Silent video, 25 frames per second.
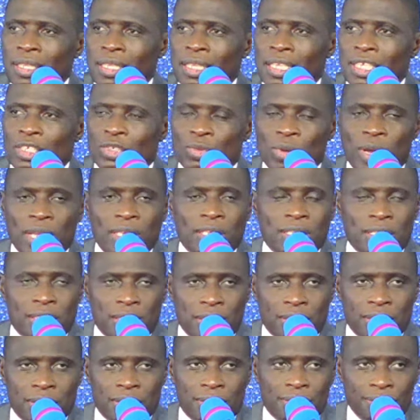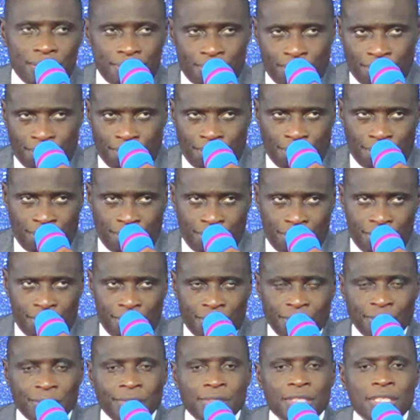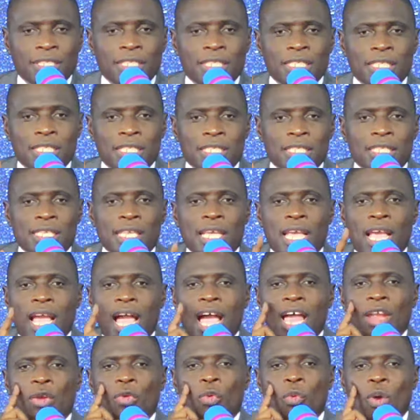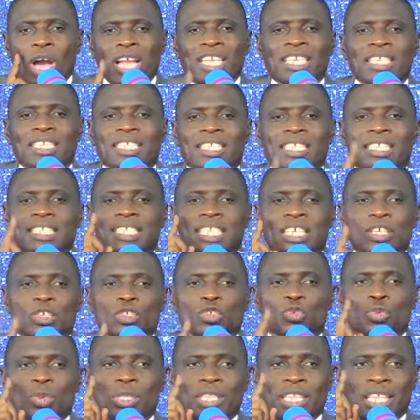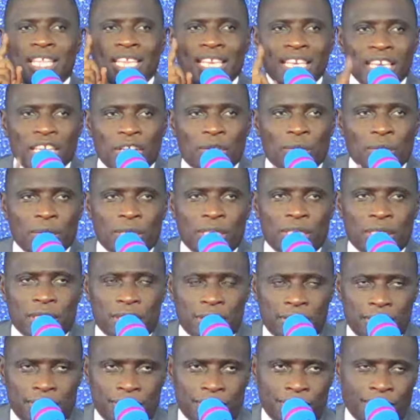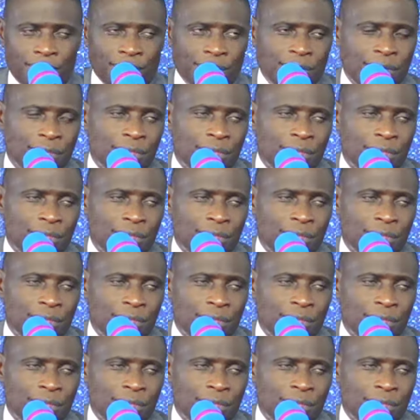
is what? Chechi. And what deals with iniquity is